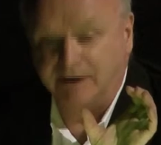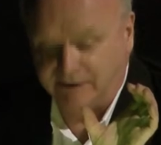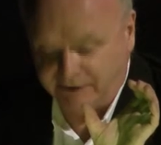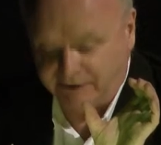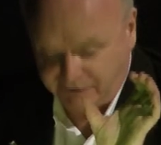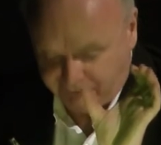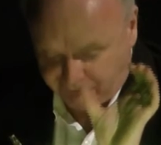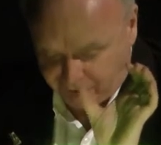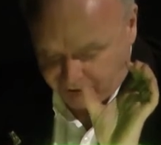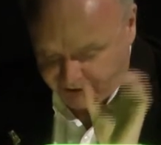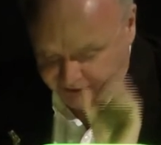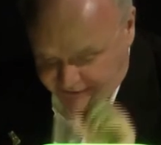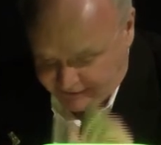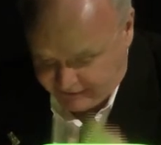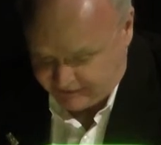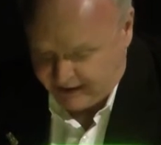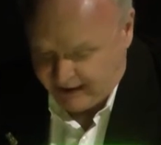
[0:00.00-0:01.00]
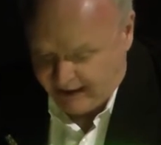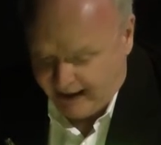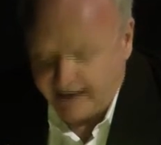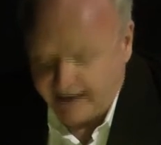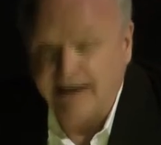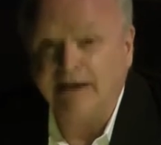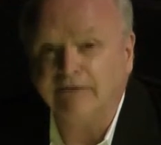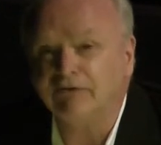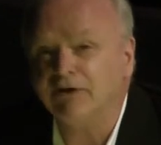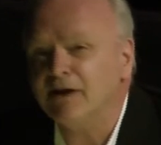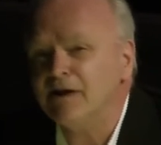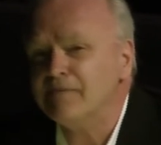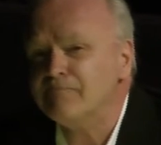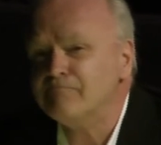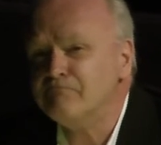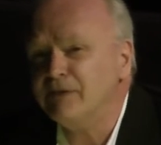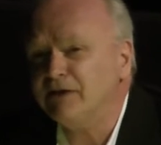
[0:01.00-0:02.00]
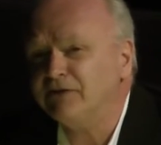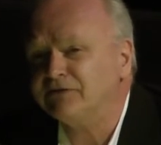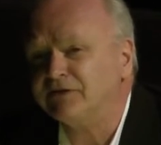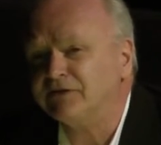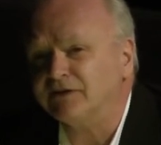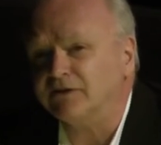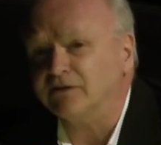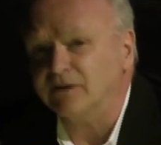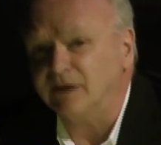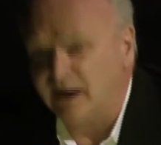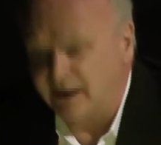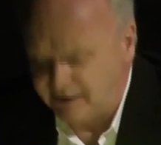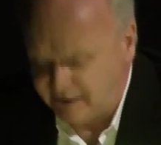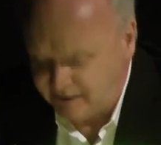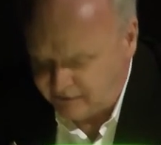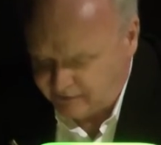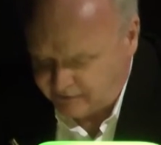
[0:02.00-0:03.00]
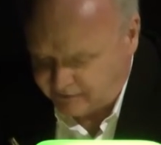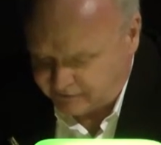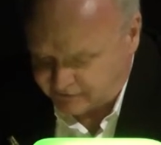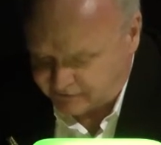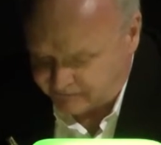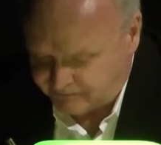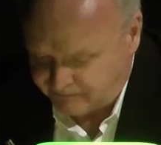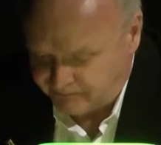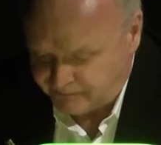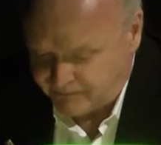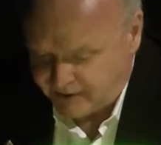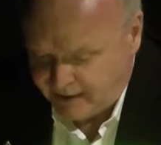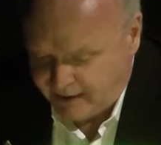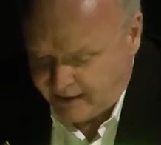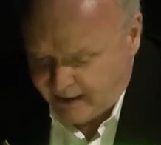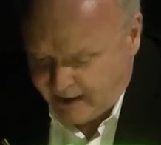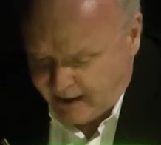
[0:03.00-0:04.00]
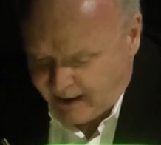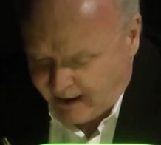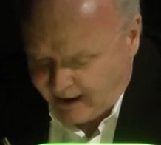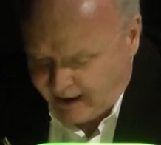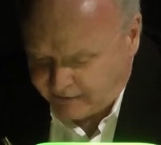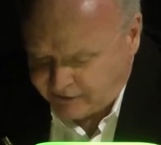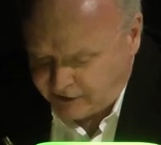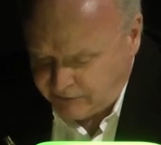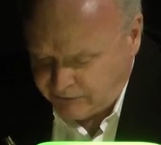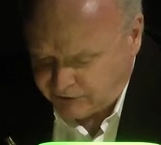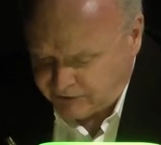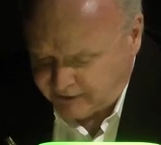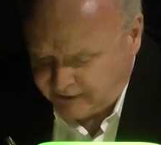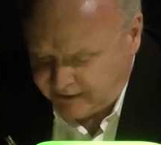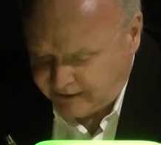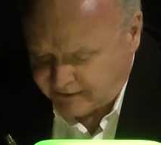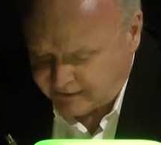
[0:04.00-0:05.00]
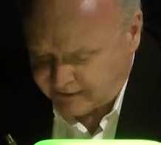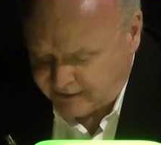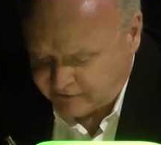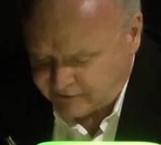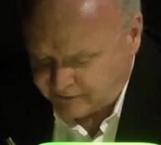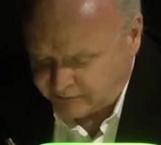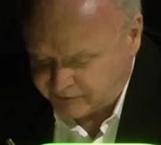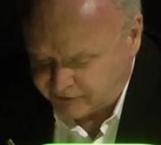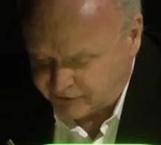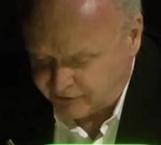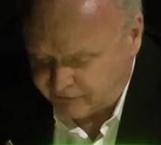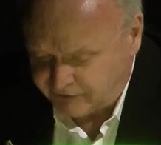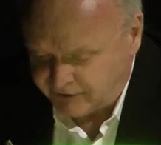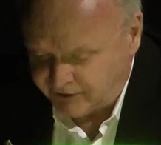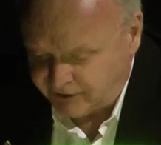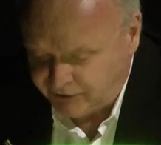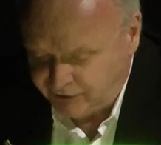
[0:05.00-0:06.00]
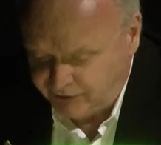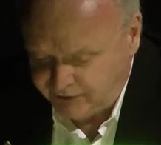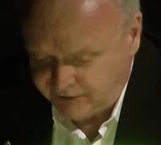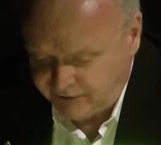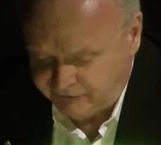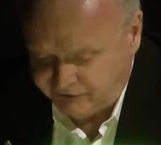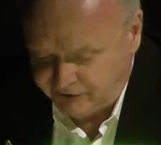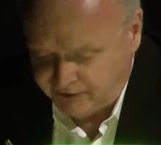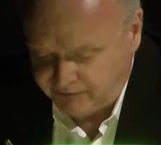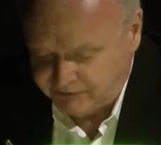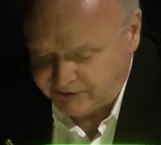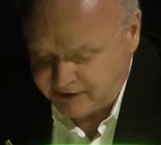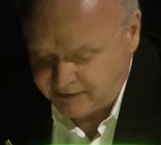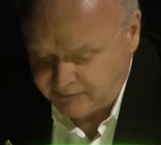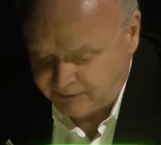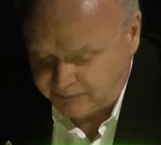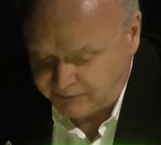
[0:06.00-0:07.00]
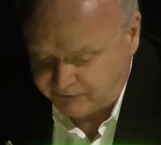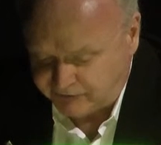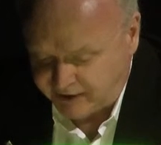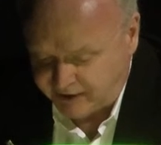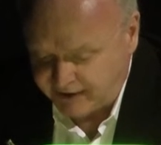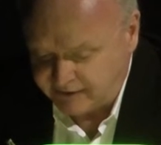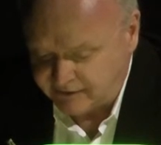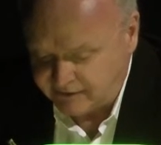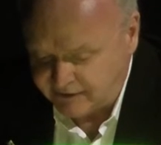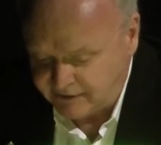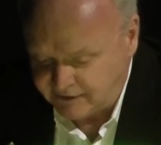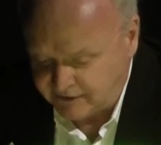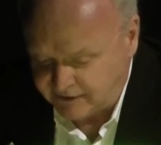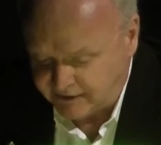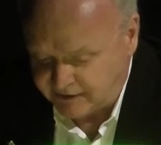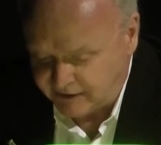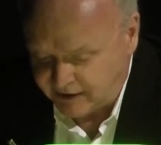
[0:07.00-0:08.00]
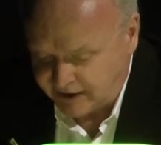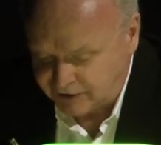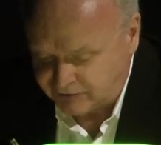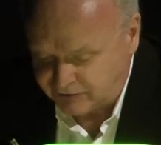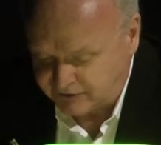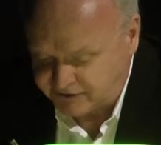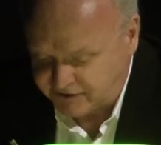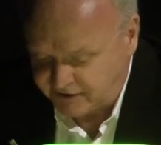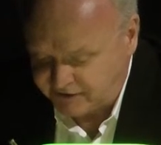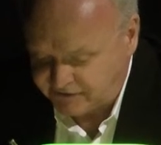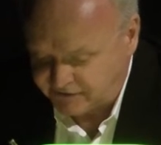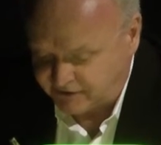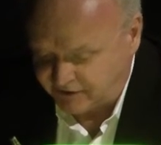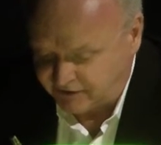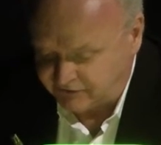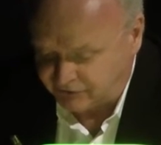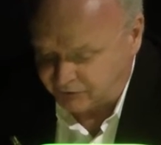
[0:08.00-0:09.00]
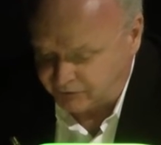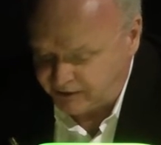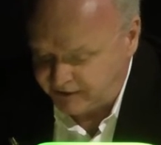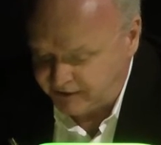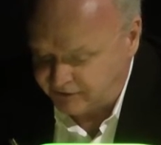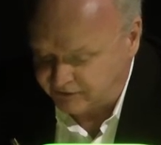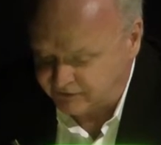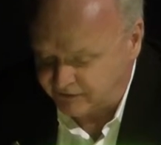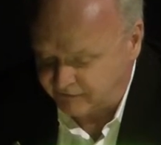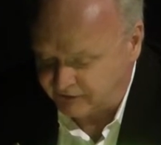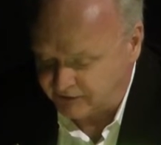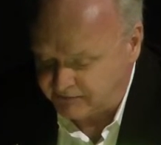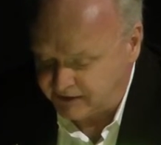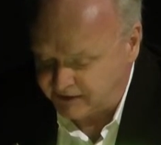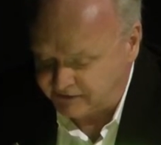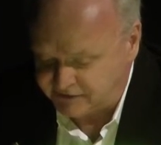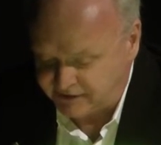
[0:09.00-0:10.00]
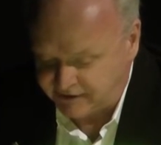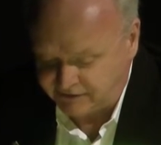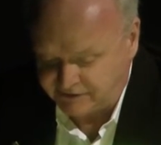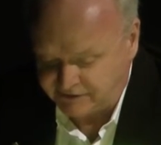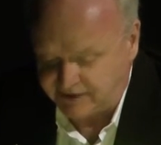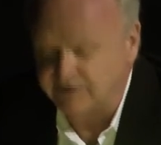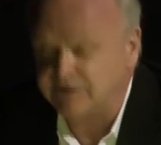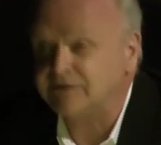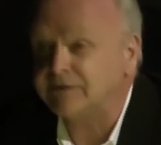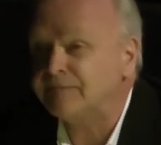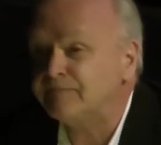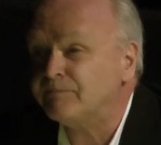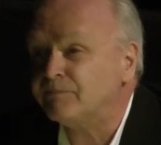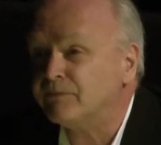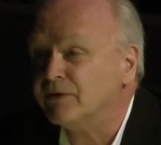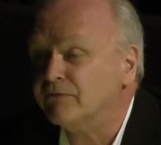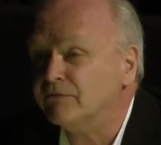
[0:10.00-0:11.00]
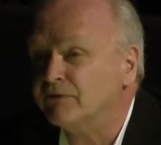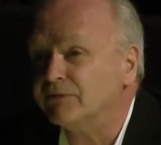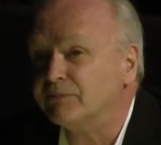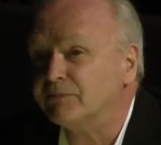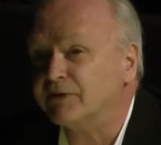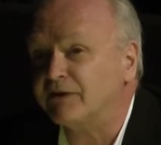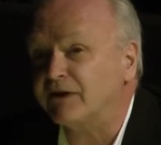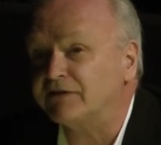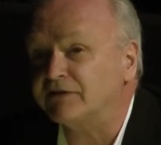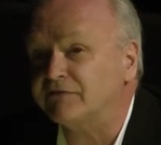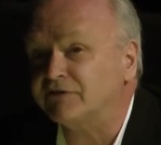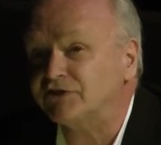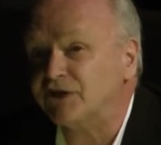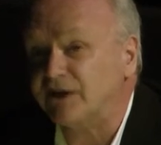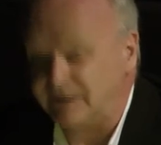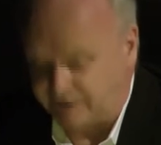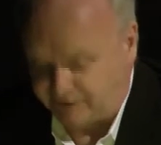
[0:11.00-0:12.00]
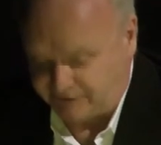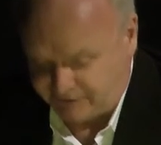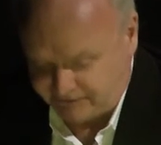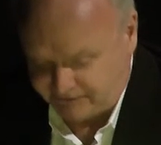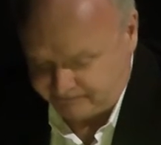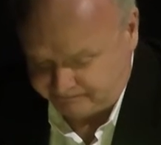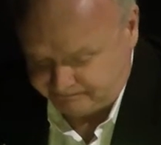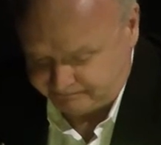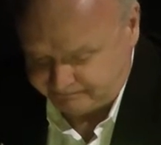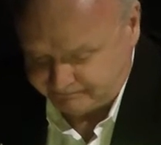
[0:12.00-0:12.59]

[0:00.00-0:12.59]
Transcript: Realist, wunderlich, and even mystical idealism? As Helmut Leighton has observed, theory of film seemed to provide little intellectual sustenance for readers of the mid-'60s with progressive agendas.